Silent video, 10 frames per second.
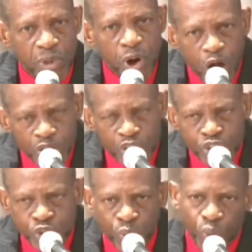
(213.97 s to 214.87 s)

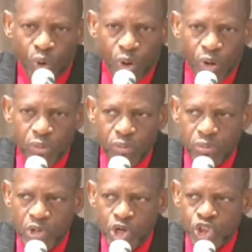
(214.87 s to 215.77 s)
underscore
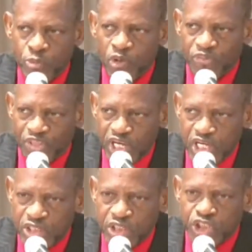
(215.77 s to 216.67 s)
some of
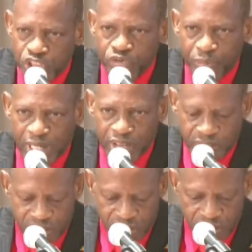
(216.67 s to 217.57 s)
these
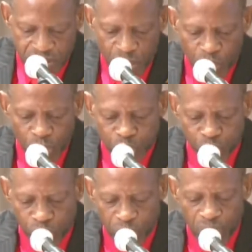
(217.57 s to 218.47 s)
achievements which
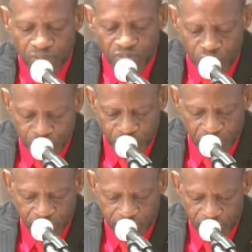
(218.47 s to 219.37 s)
were visionary.